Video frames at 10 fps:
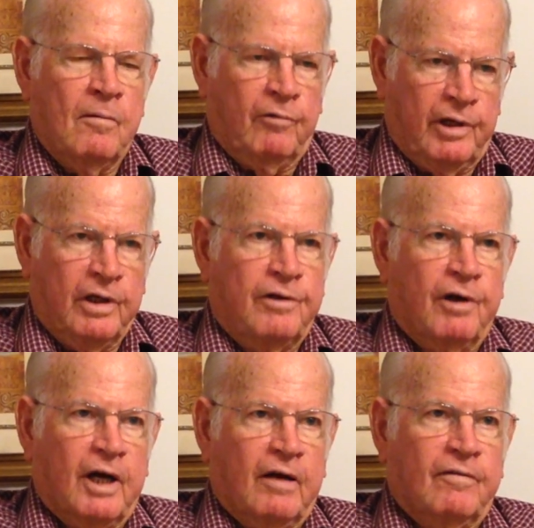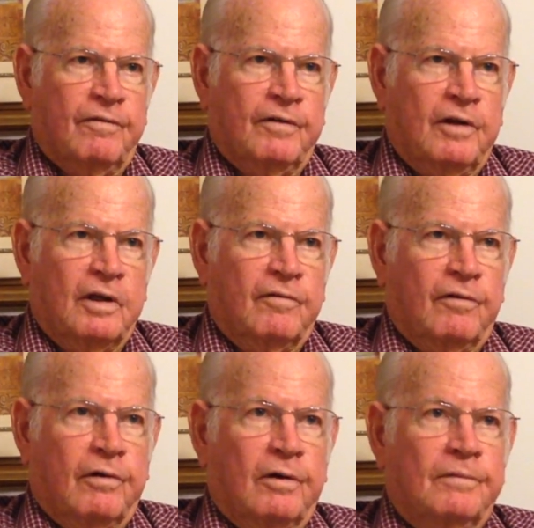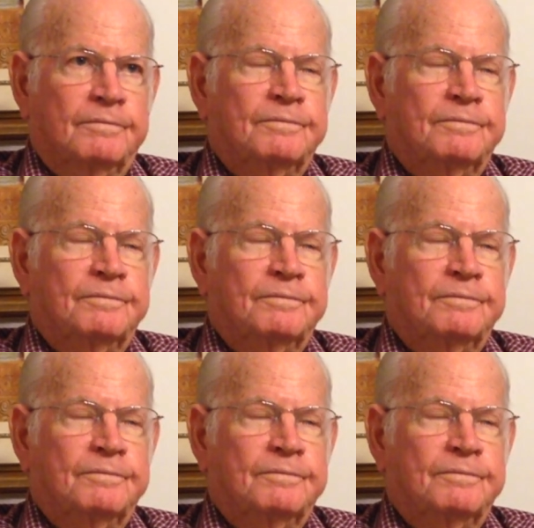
We did deliver a